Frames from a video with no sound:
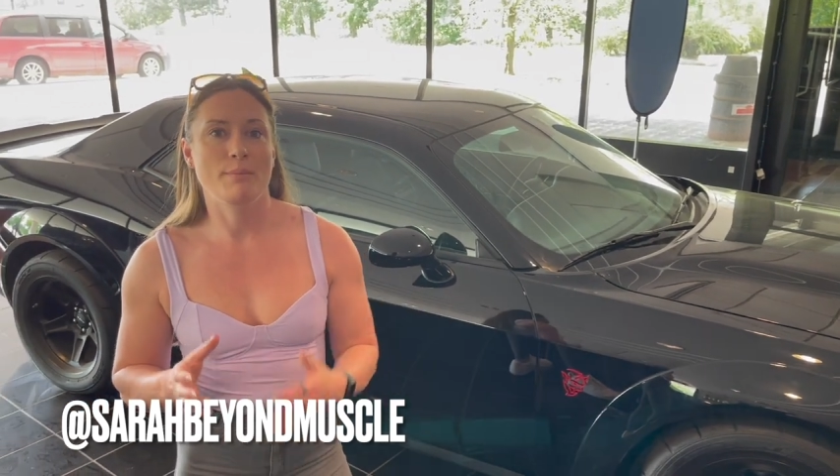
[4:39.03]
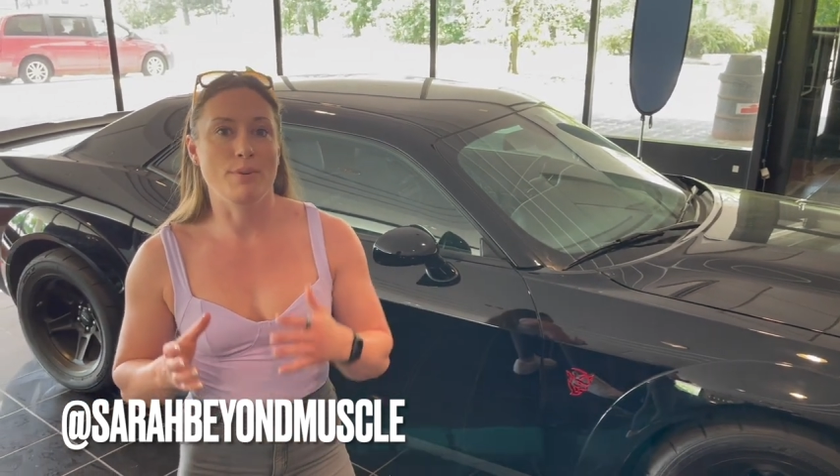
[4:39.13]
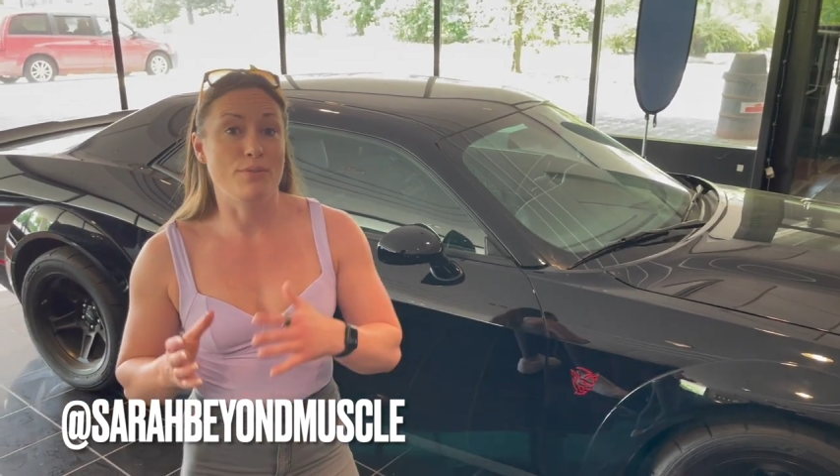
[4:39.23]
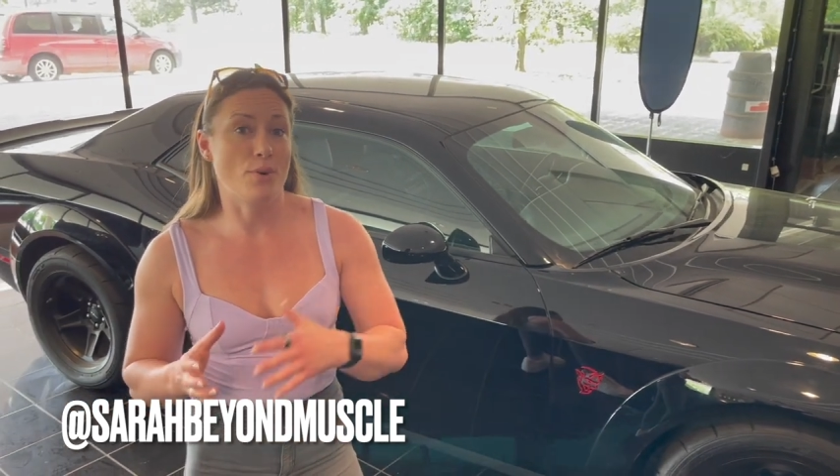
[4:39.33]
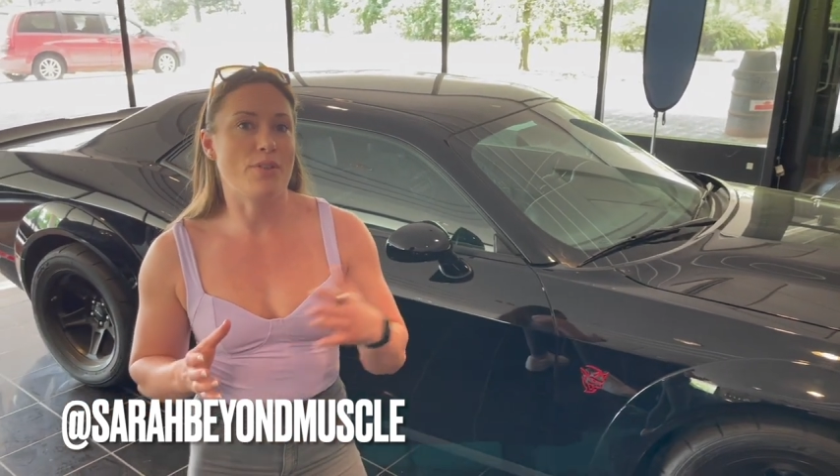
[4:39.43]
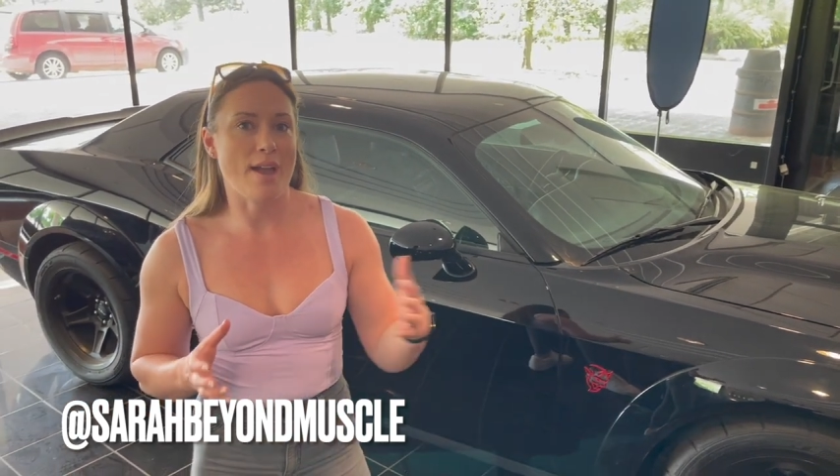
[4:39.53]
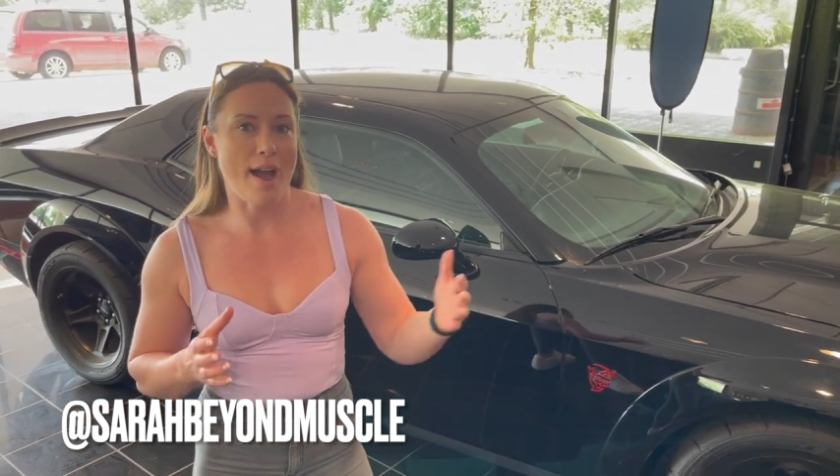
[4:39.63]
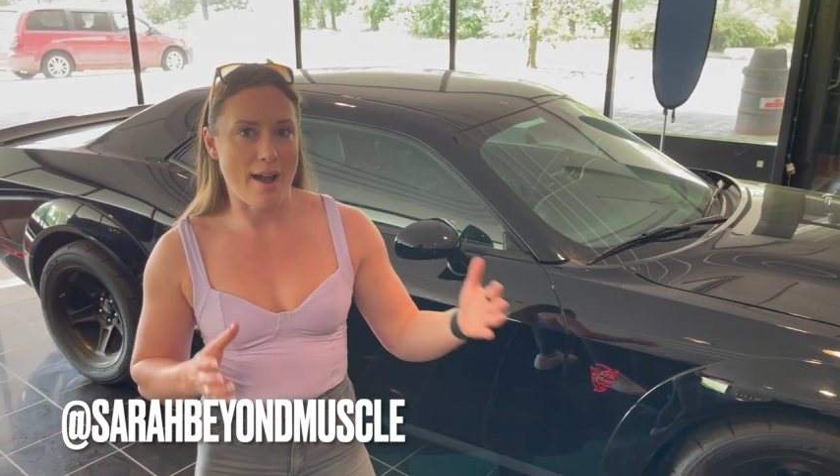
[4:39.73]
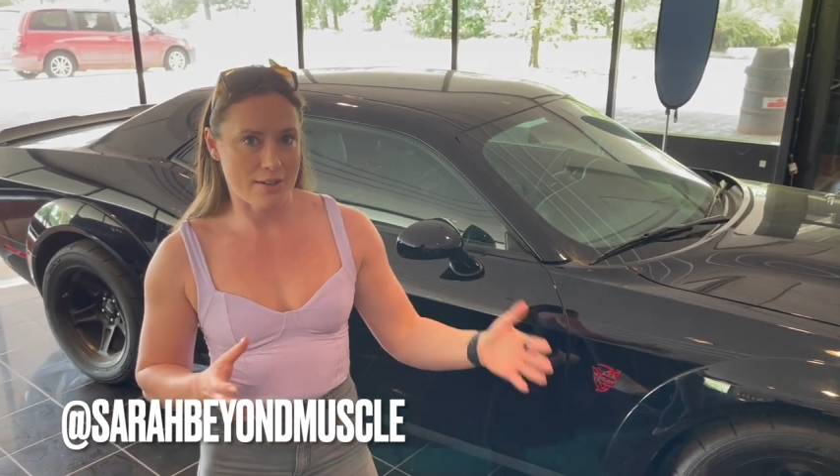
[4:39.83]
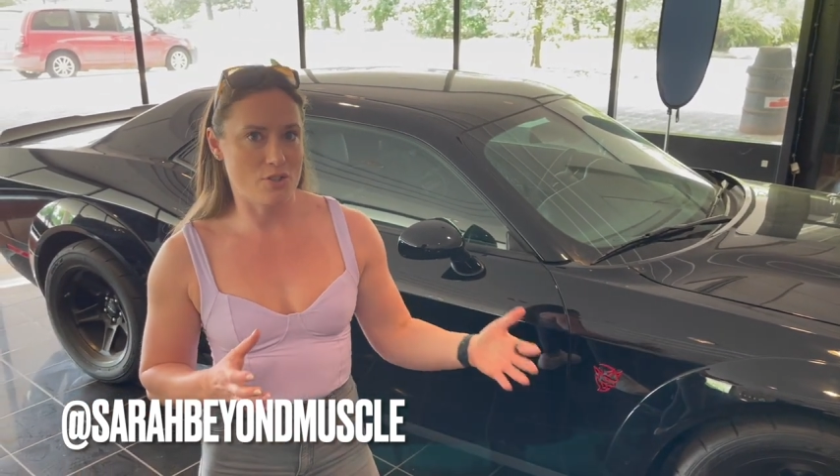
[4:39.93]
before they
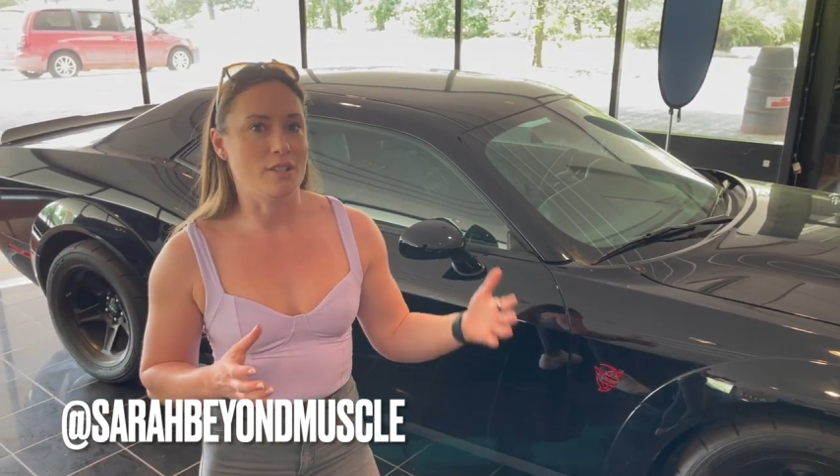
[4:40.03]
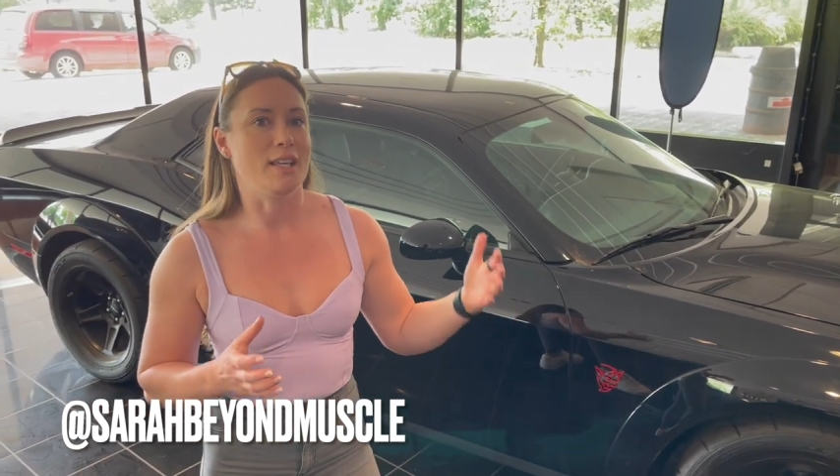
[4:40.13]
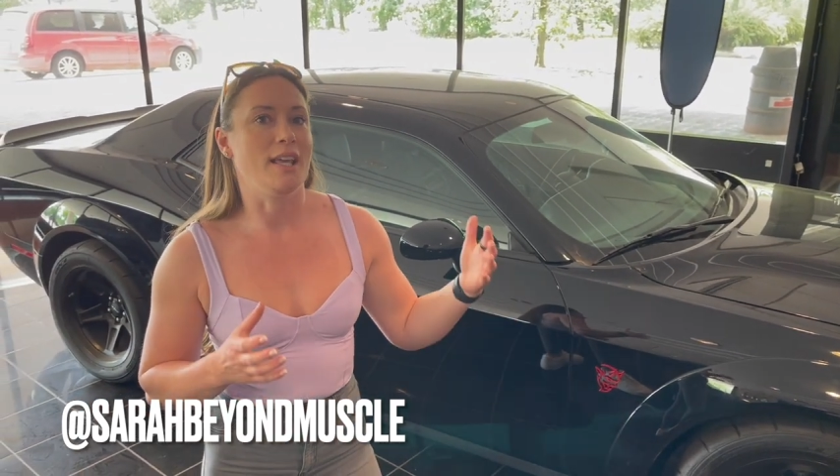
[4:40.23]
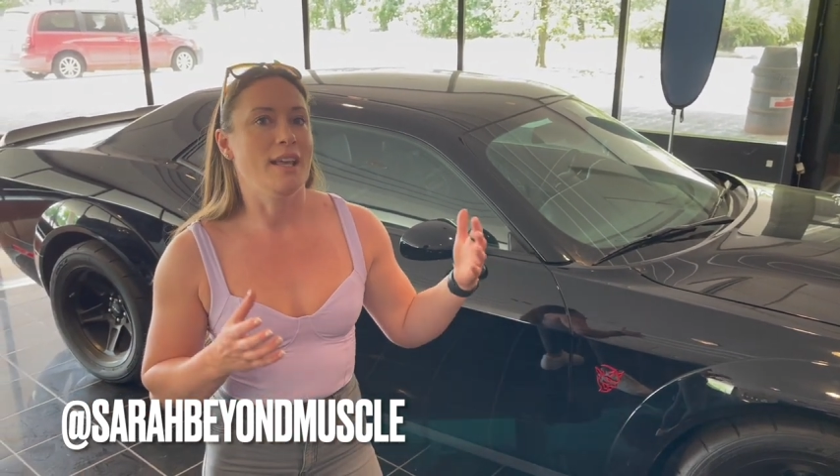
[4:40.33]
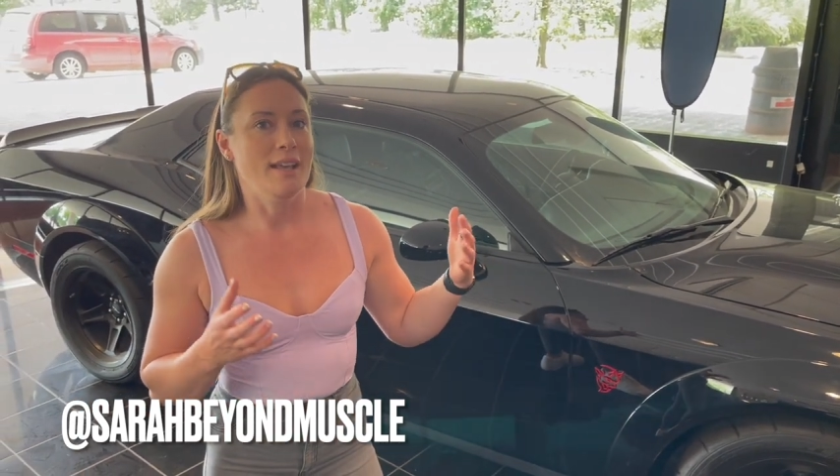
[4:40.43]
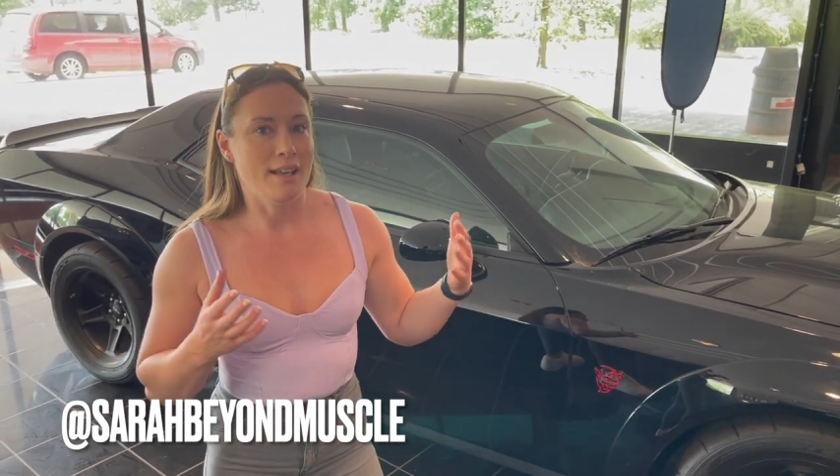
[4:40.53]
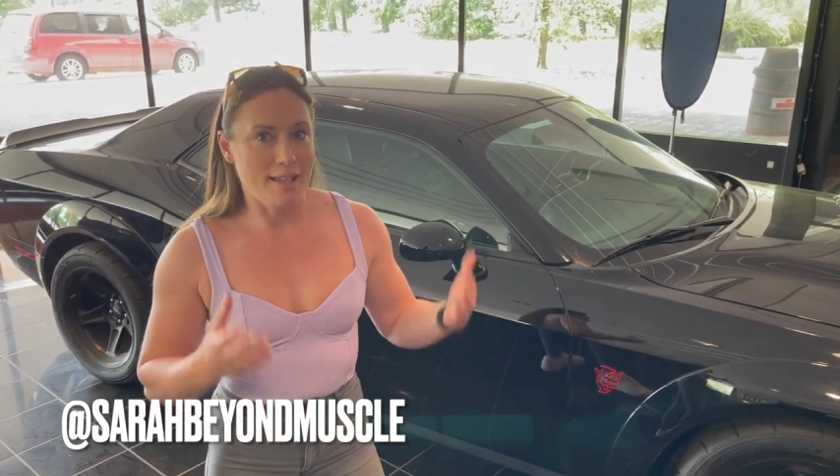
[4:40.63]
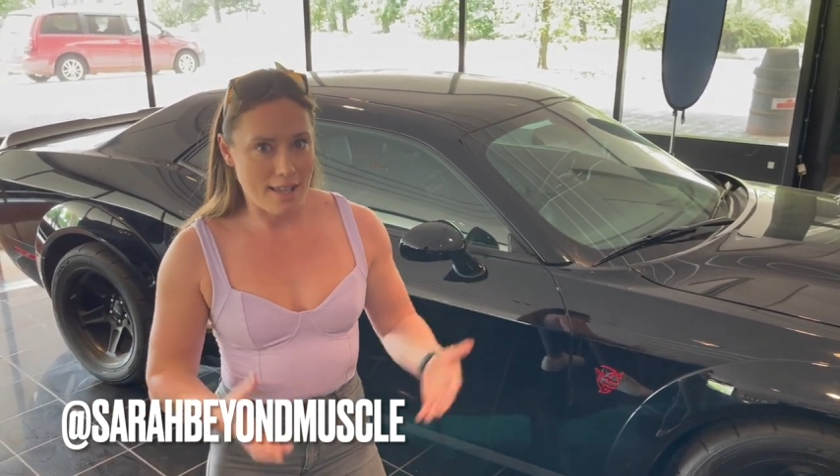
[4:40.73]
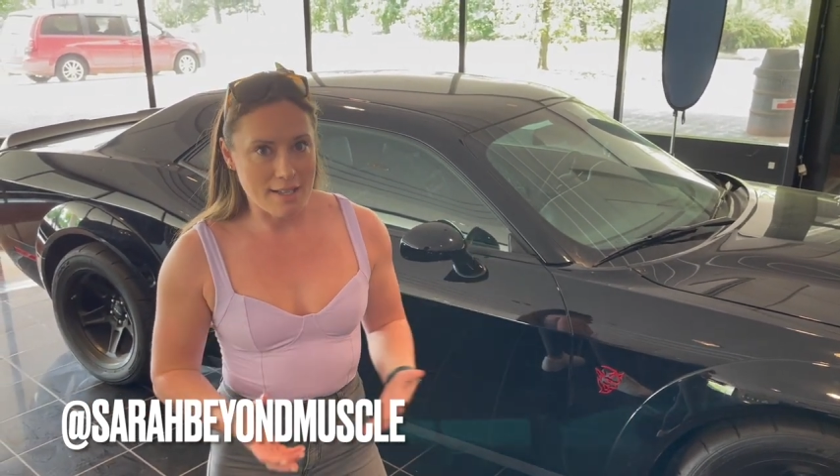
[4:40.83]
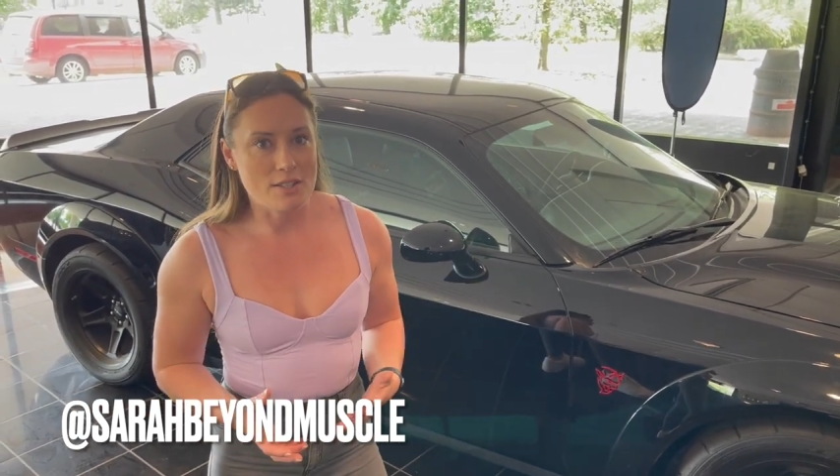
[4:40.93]
actually
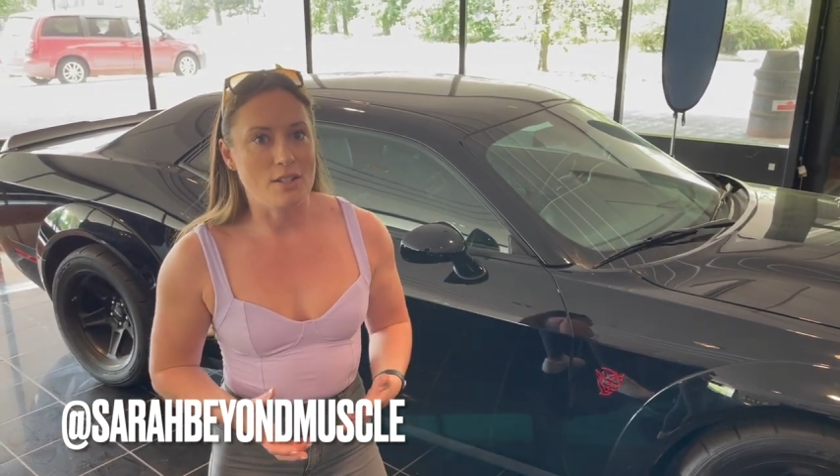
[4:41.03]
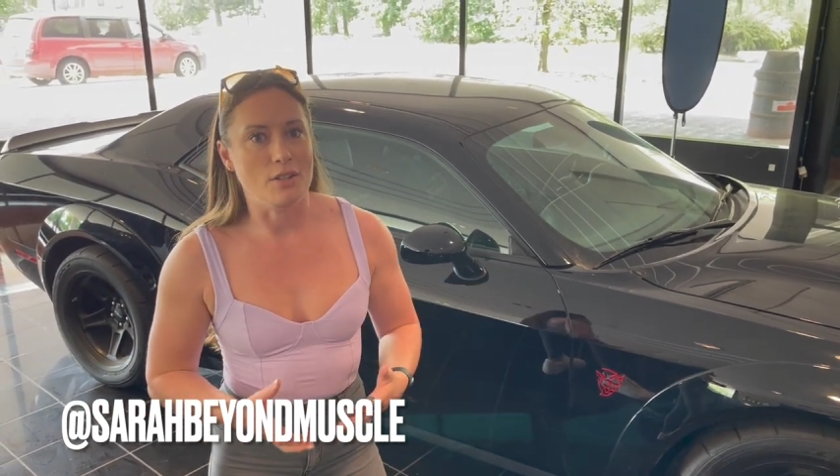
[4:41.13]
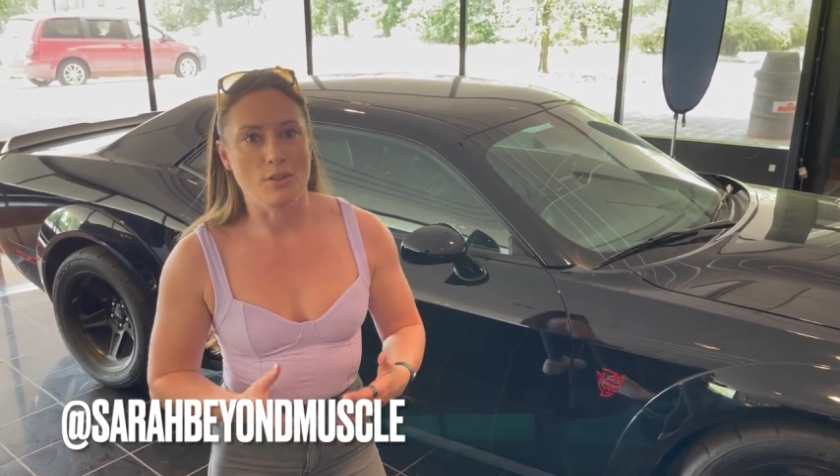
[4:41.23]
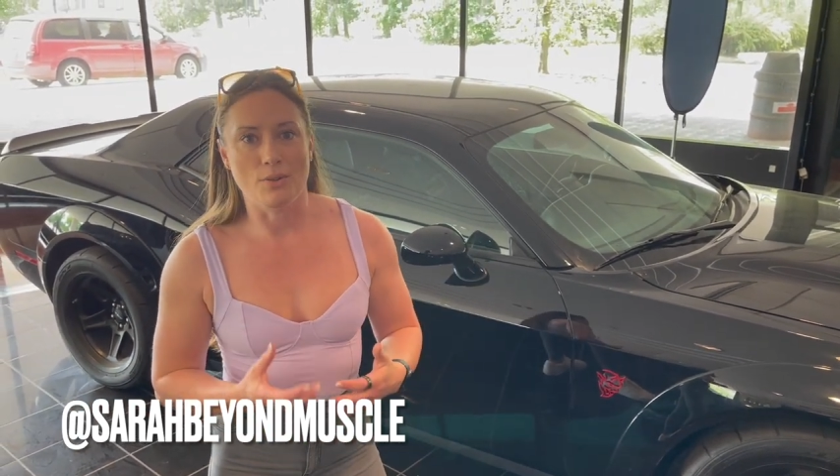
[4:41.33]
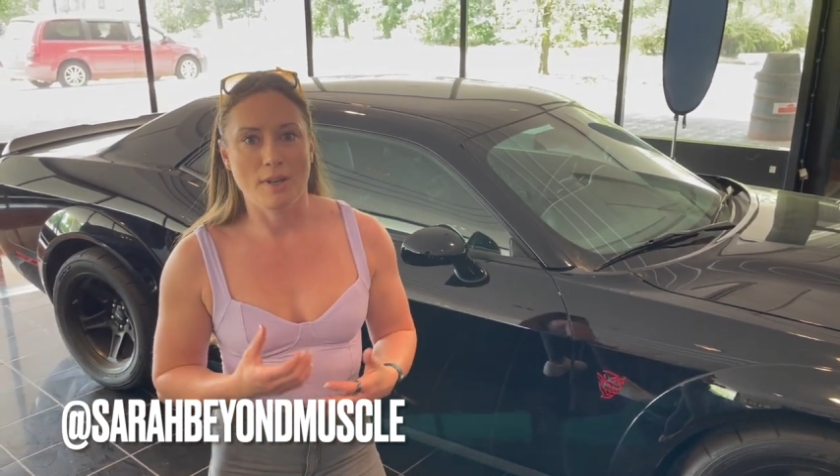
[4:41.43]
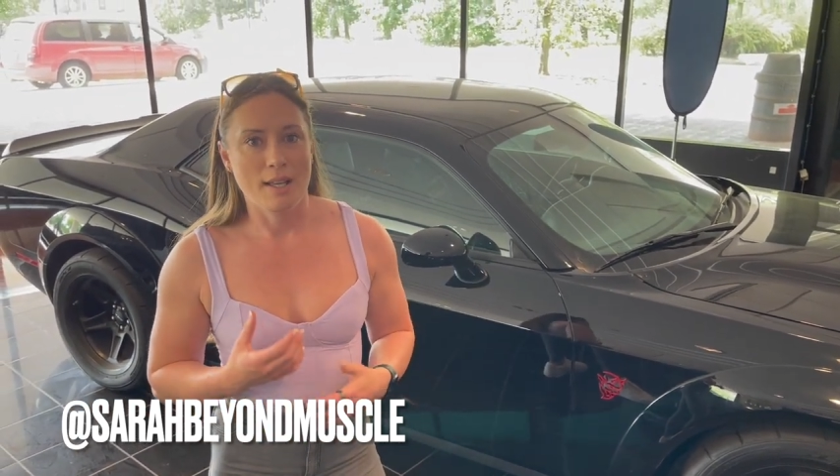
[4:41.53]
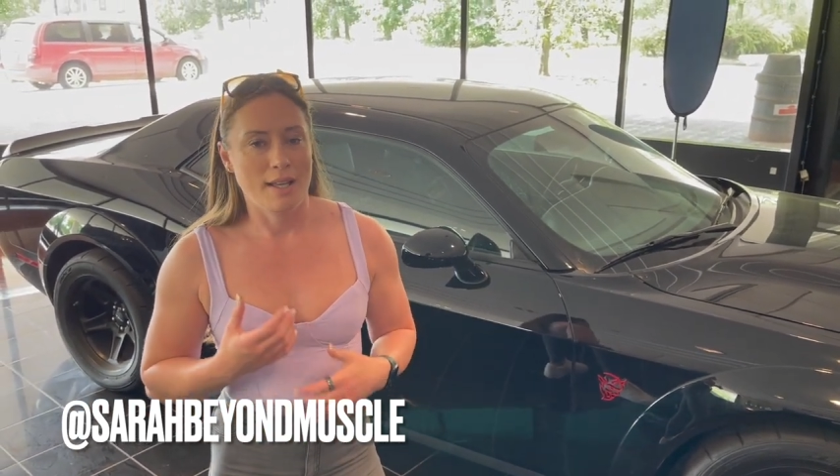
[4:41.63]
get to you